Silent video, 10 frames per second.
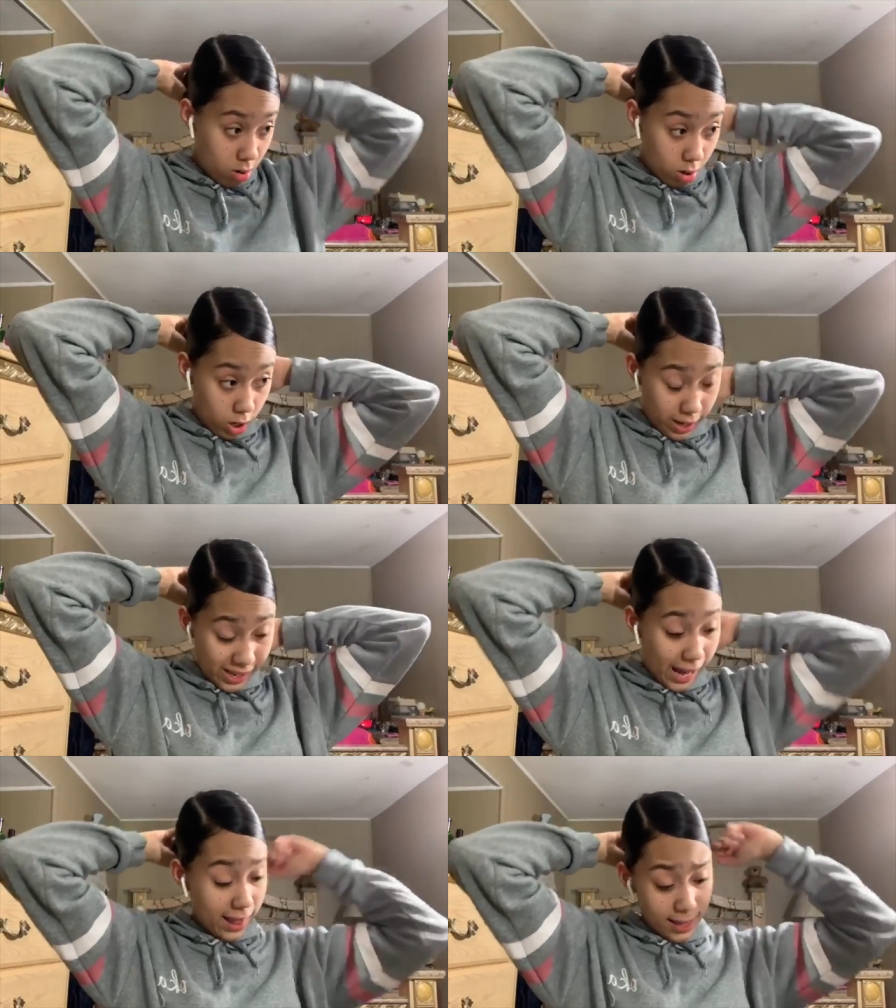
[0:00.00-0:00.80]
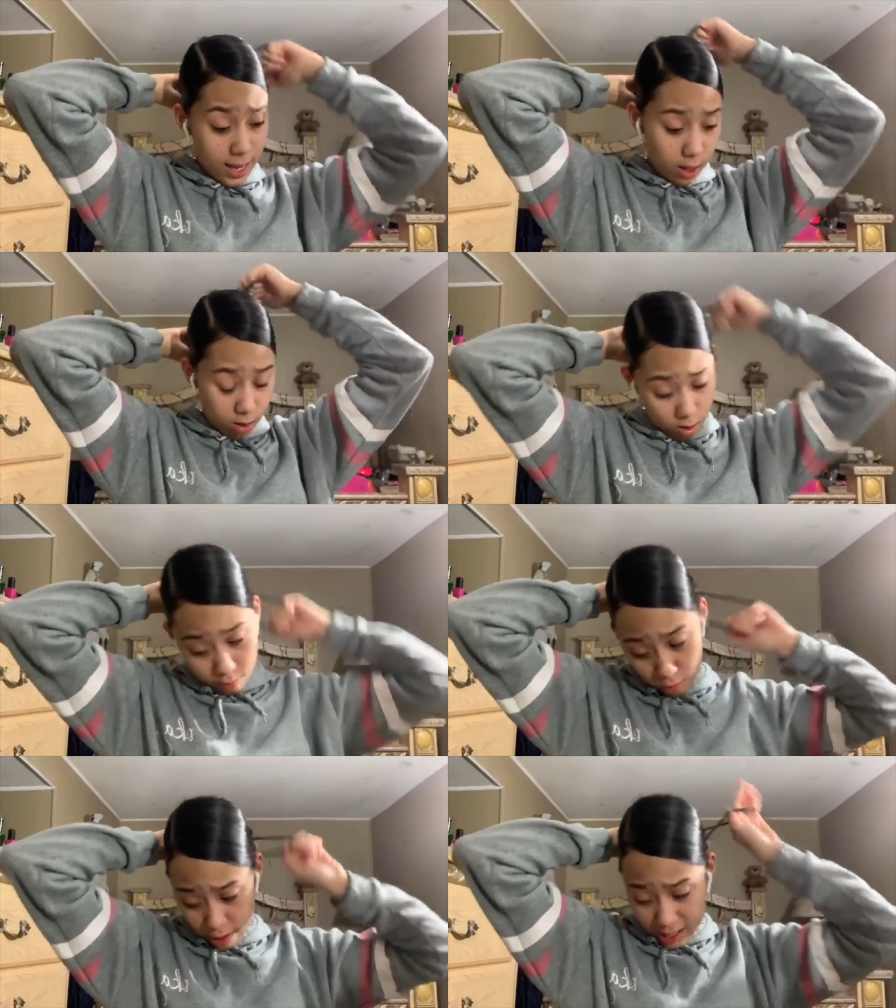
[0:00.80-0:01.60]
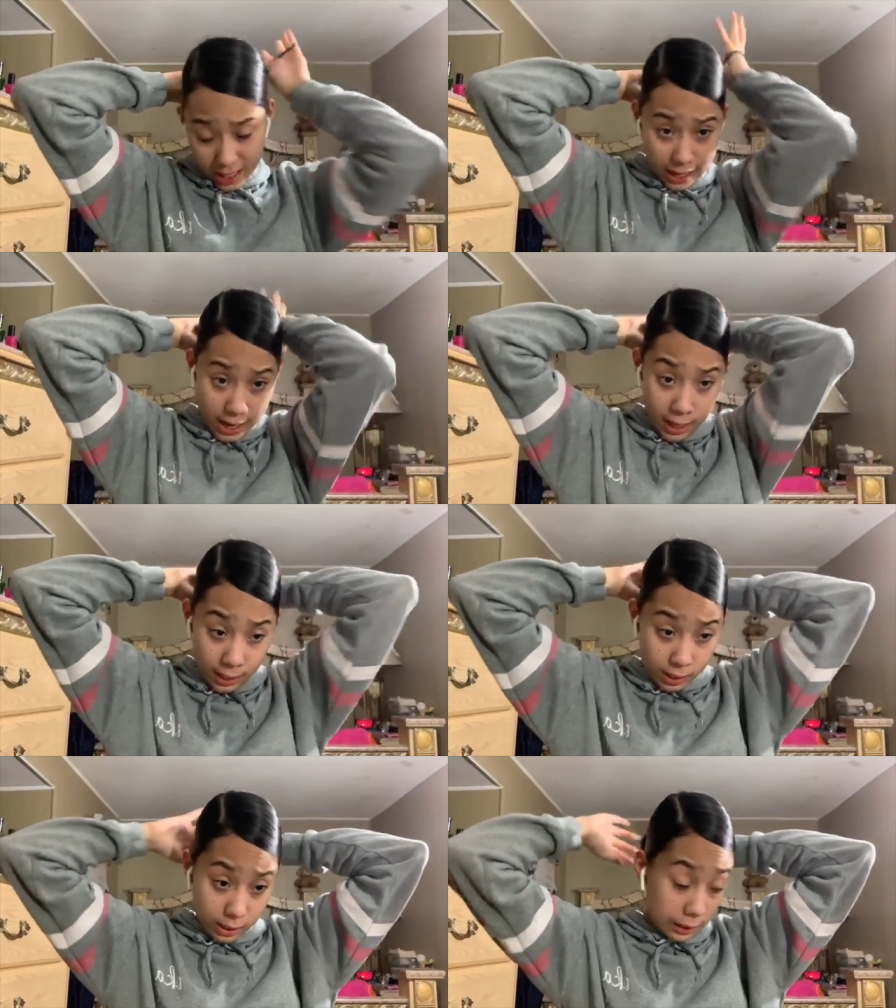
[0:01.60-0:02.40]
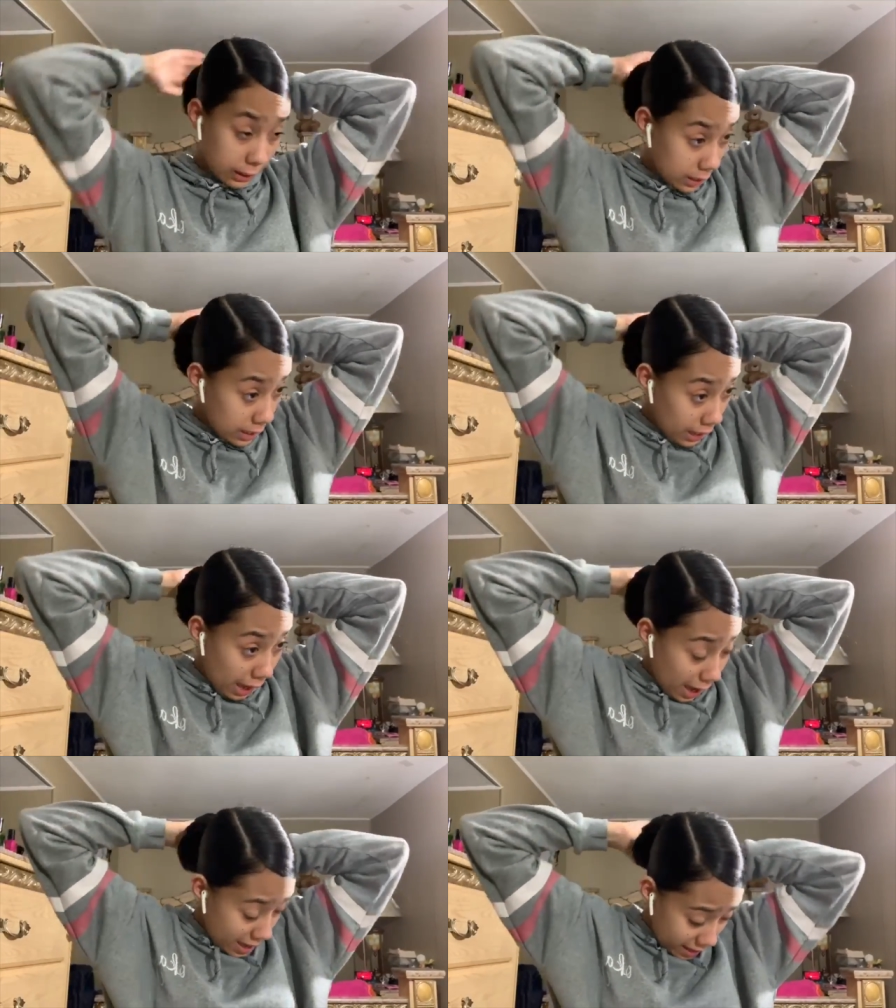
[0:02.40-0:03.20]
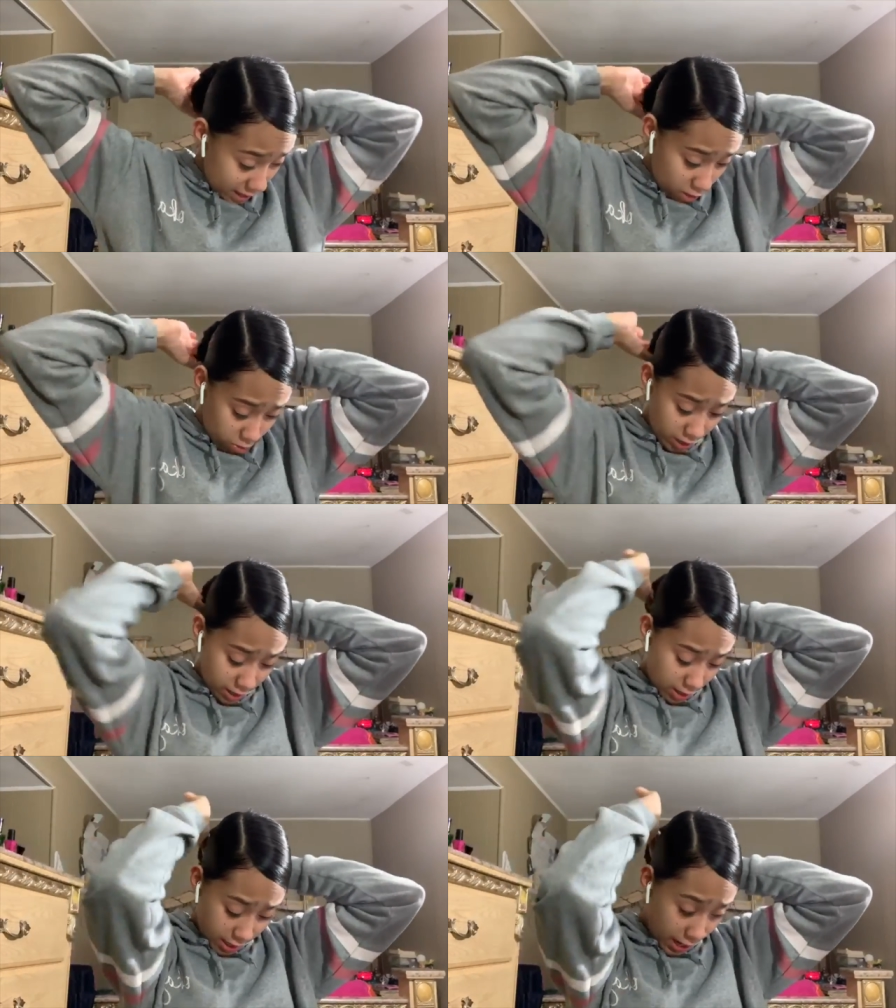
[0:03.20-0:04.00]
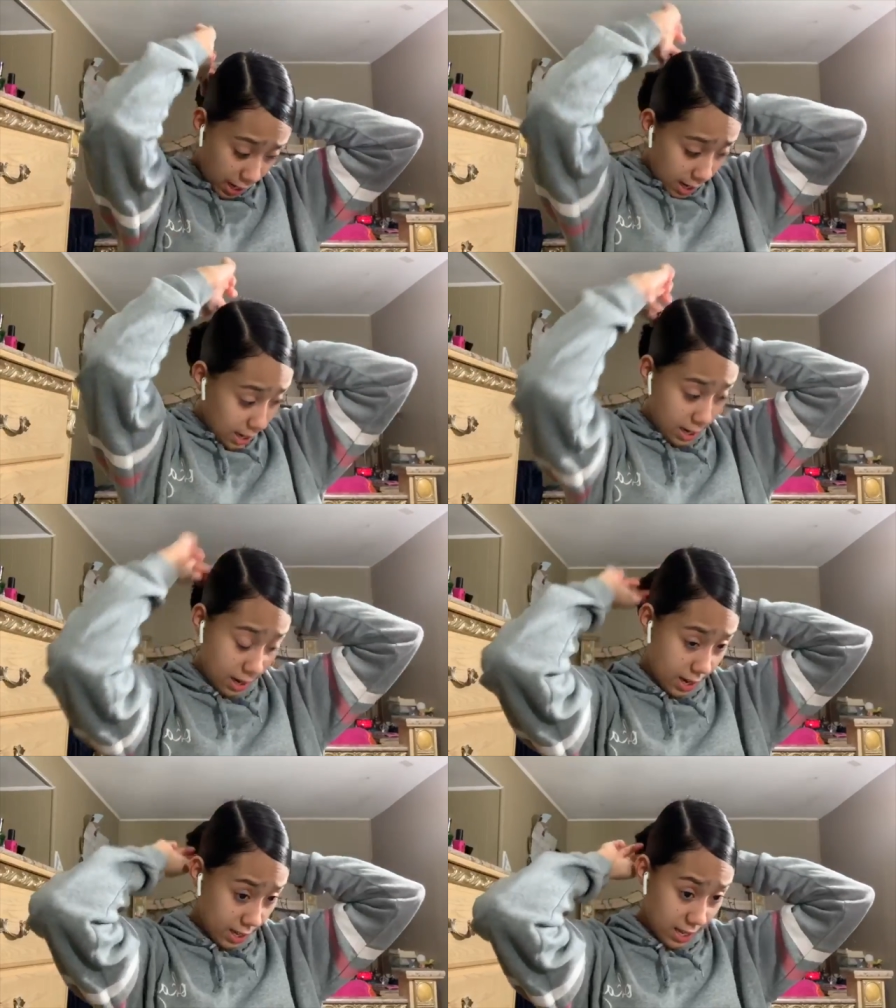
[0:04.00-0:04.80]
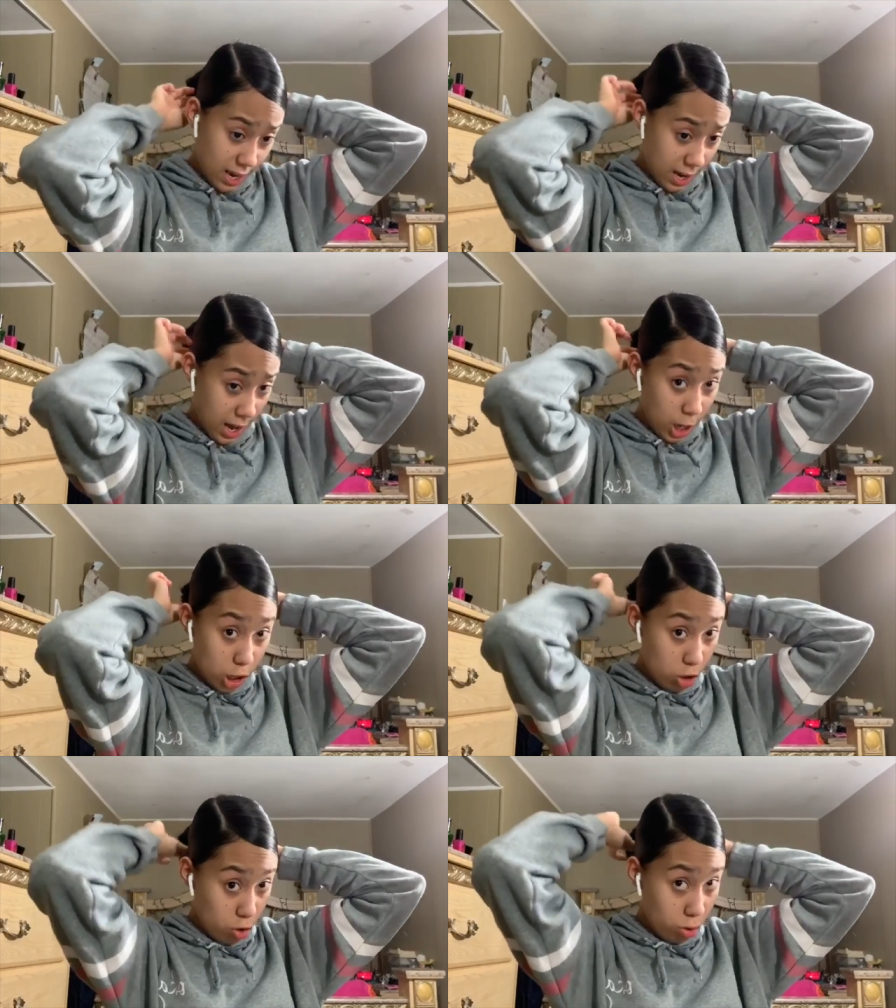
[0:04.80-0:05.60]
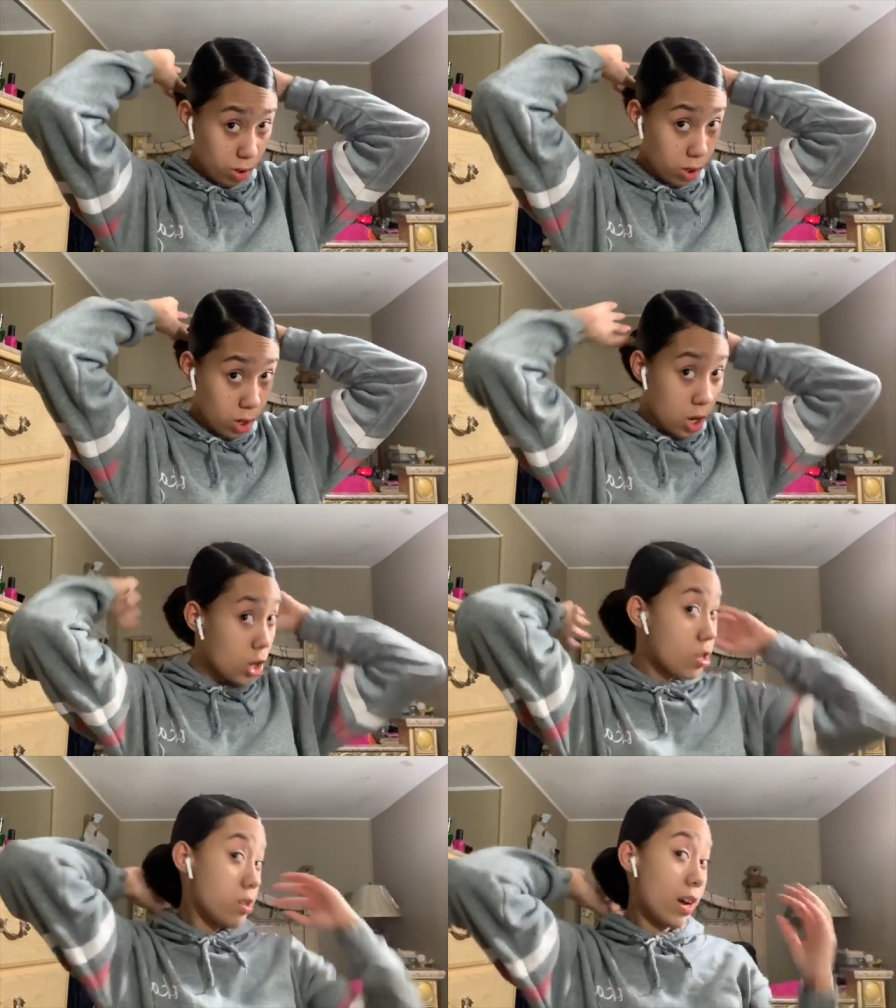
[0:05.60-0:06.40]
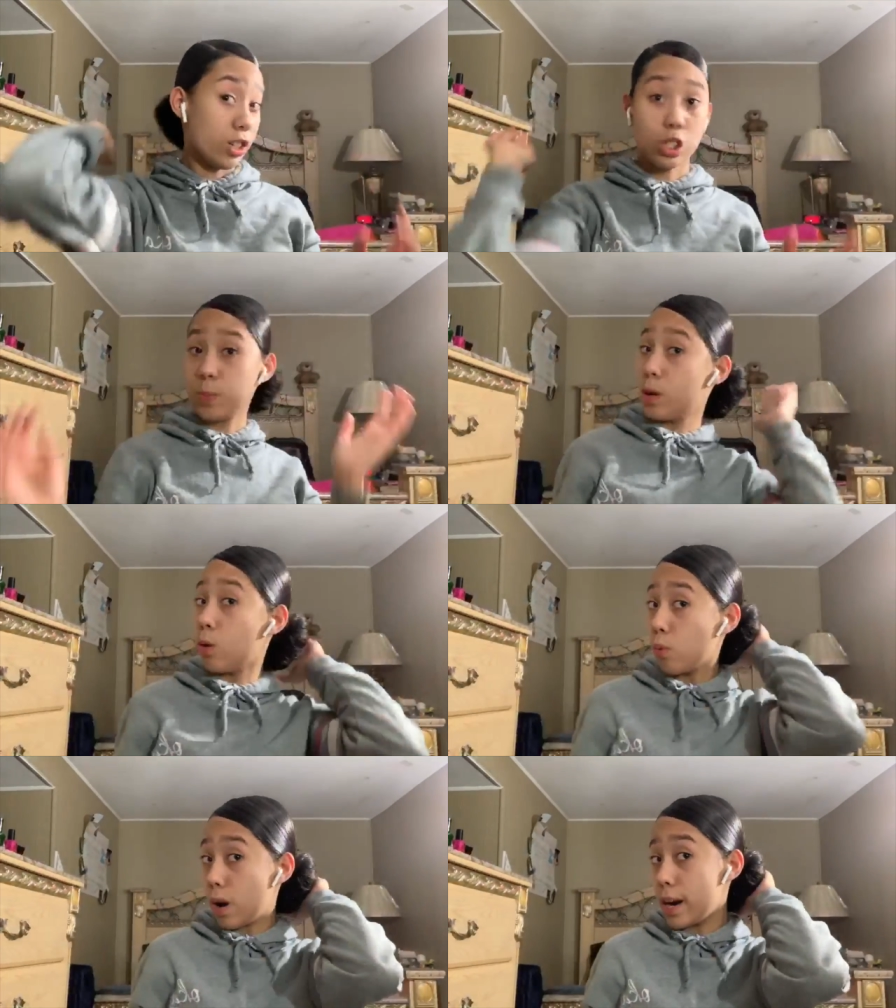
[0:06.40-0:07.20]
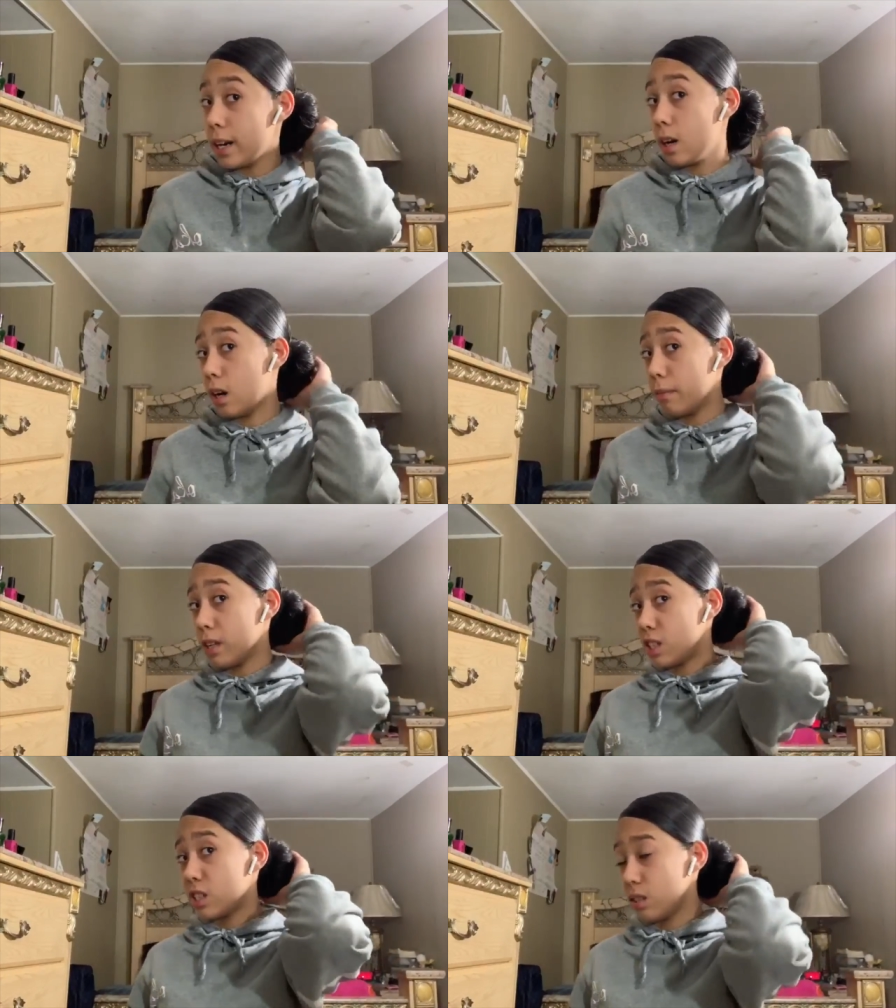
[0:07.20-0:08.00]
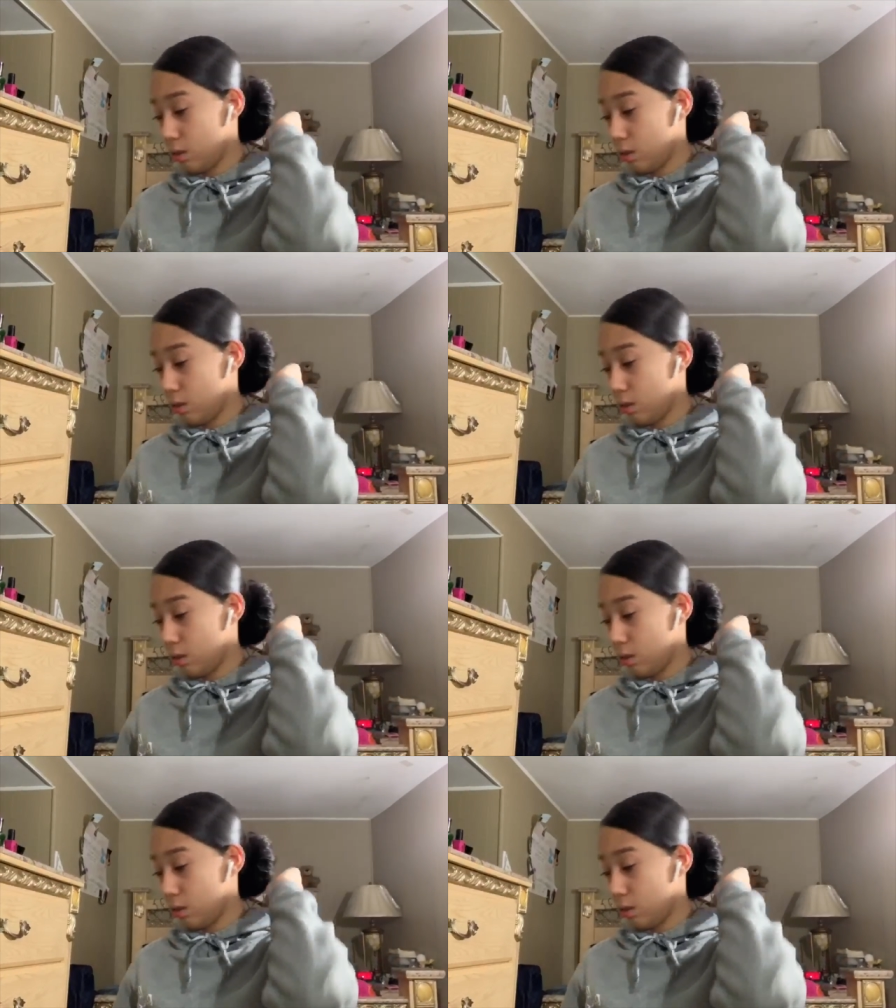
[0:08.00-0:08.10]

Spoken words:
because I like the more tight. I like it when it's tight and nice and not loose. So I just put one. It's still